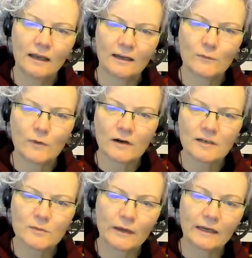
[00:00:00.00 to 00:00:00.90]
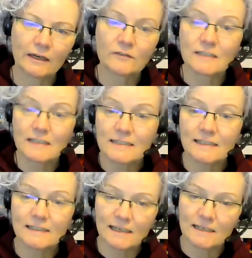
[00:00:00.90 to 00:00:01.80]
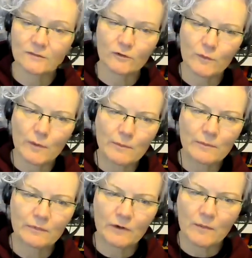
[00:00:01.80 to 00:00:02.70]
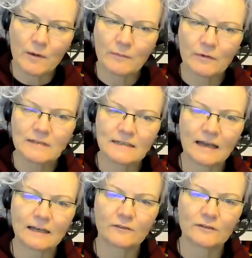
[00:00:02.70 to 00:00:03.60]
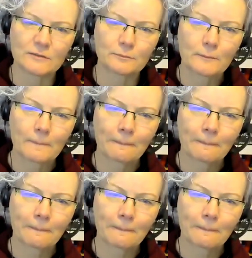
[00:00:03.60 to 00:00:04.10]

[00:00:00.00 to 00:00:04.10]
and it marks the beginning of 16 days of remembrance and activism,